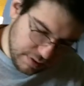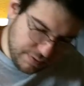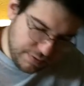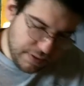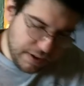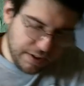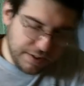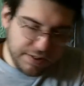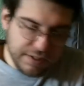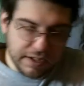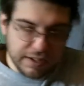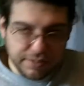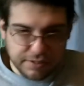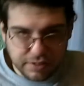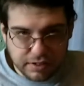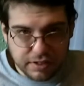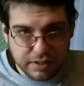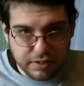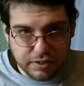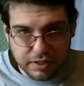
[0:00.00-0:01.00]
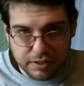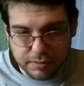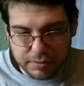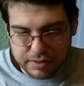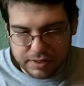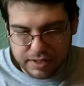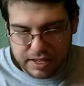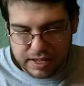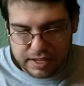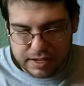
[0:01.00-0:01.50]
if how you guys are gonna deal
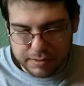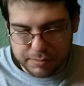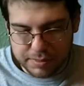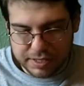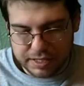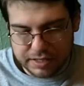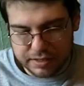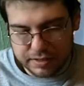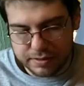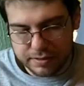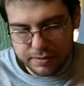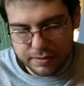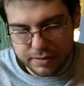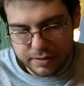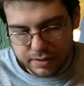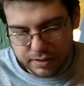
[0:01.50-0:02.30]
with that. I mean,